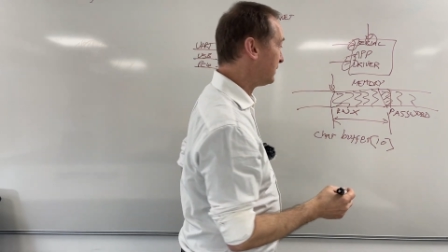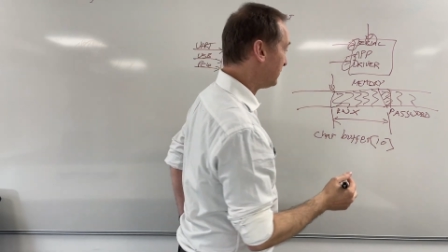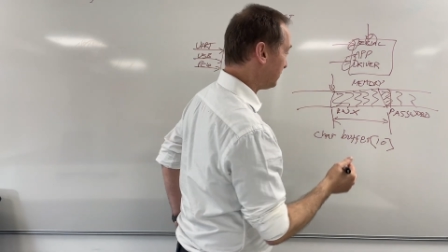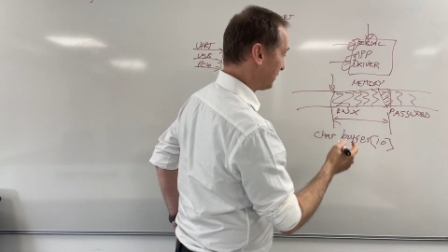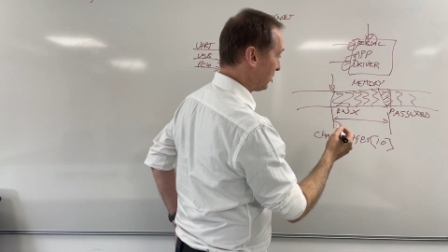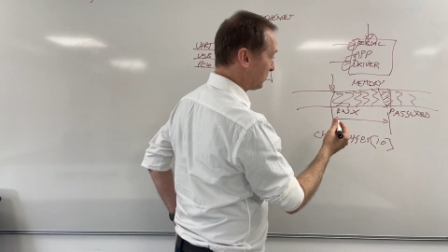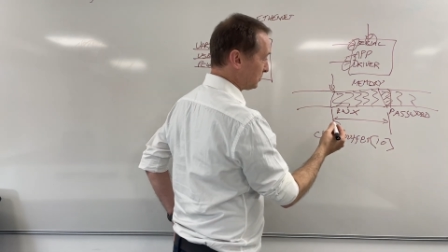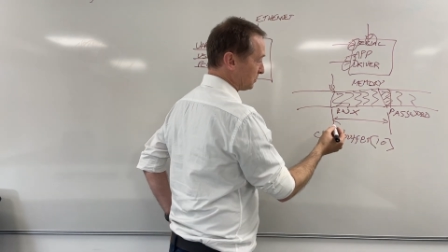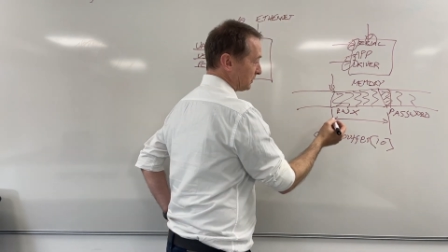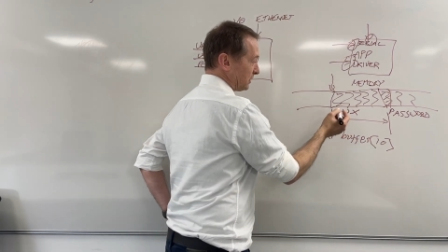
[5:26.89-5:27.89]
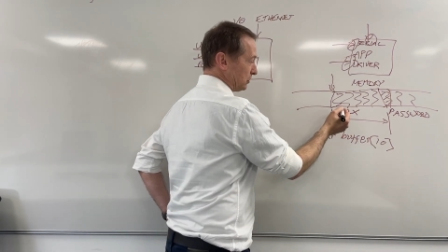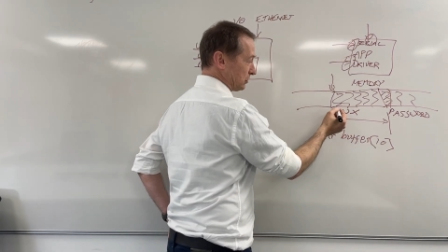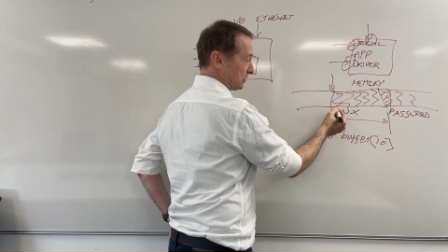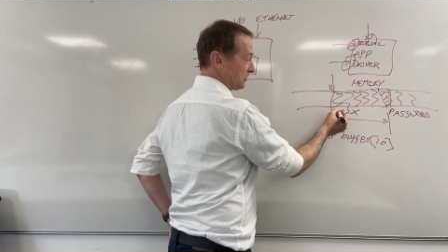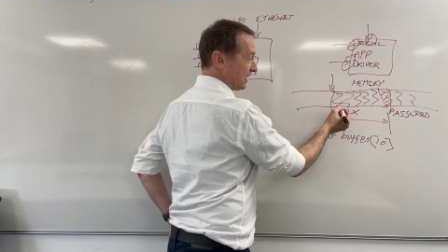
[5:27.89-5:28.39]
So you
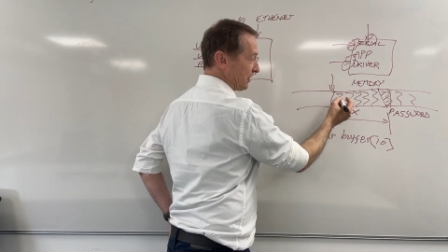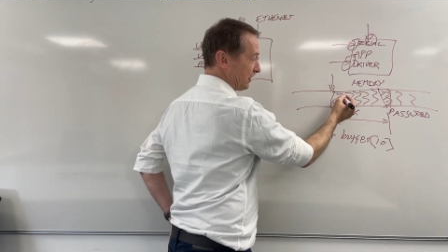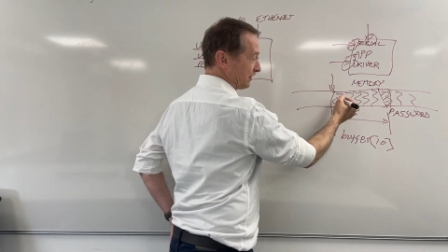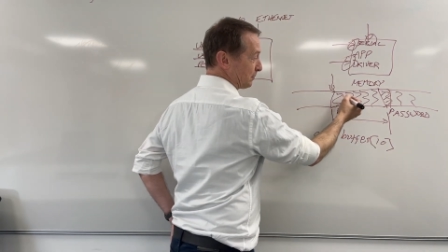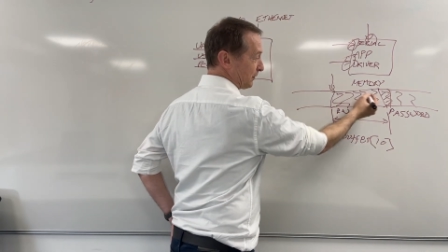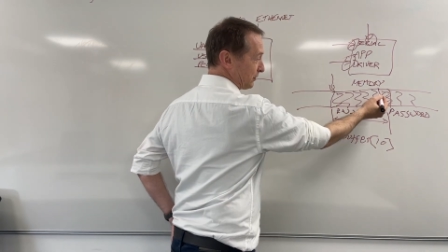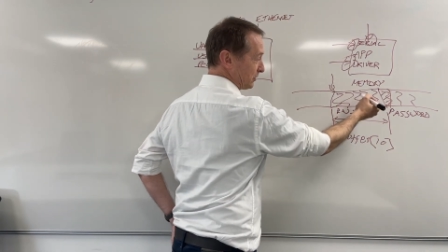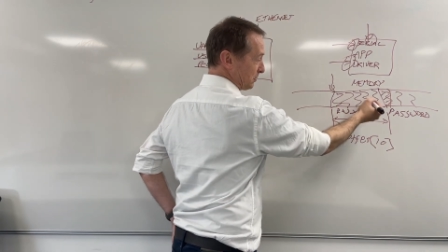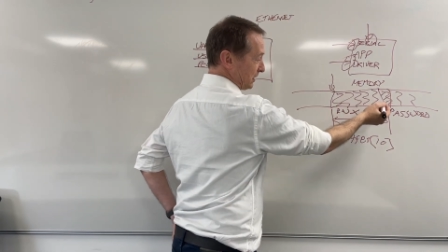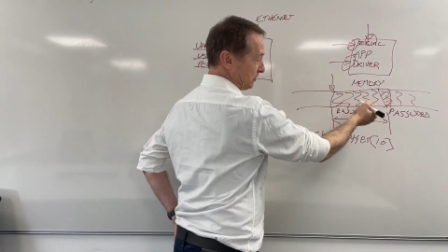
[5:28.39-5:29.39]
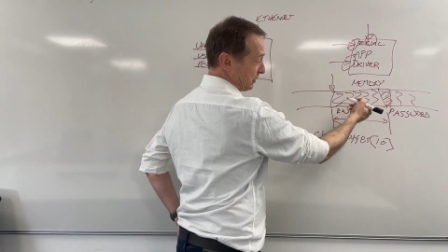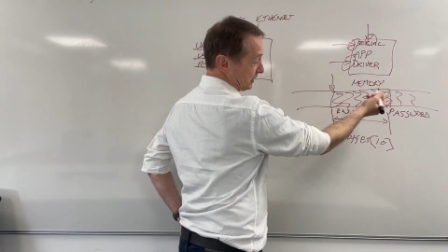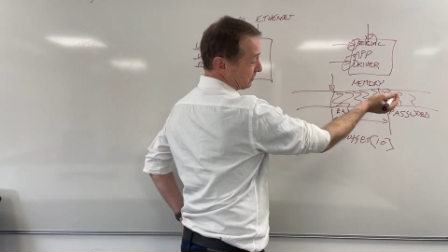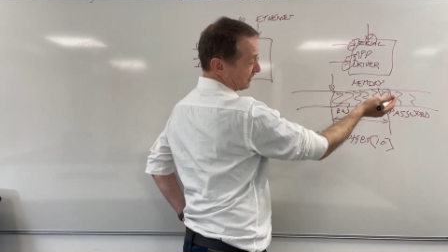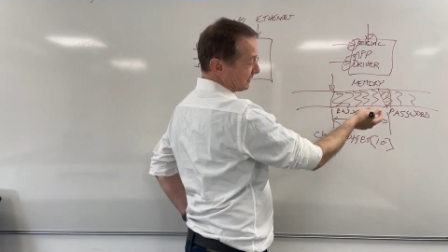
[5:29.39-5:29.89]
can set this buffer to be read
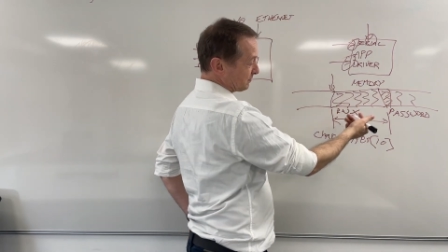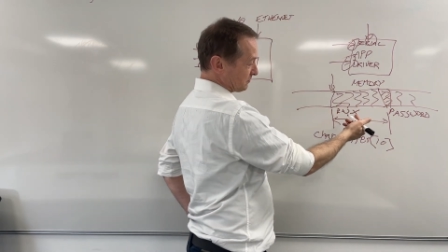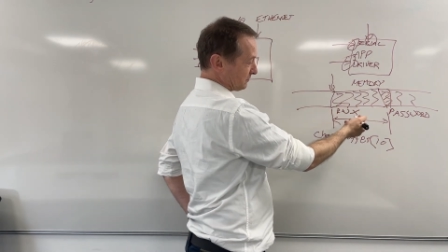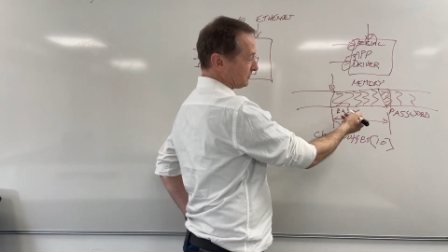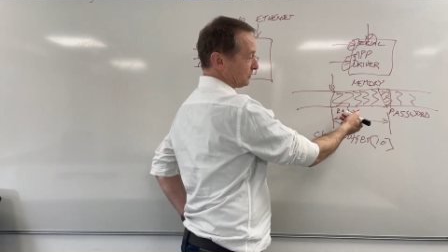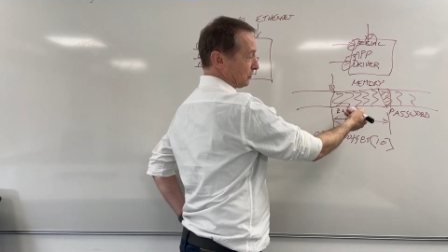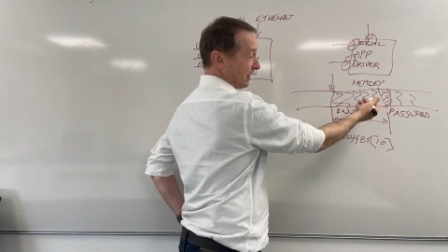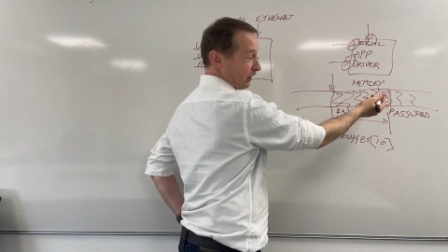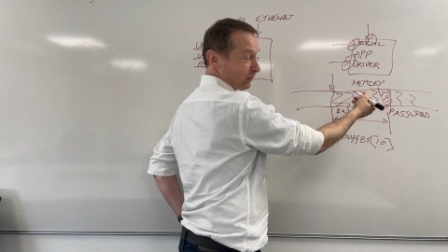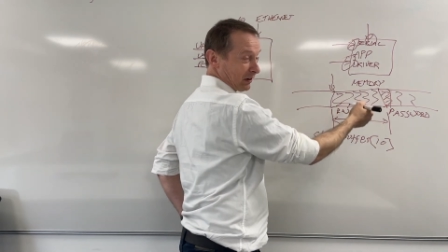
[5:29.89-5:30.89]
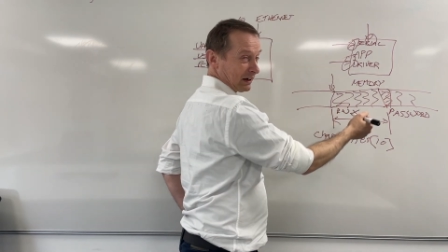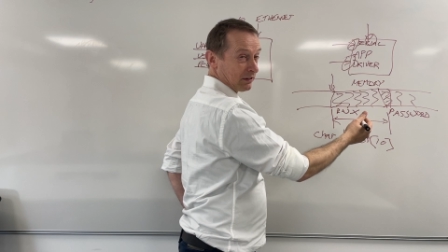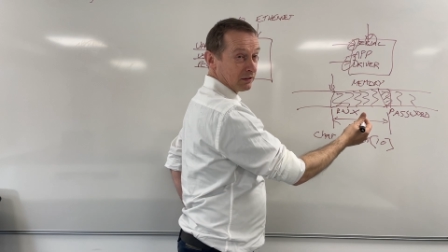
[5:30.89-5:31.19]
only, write only,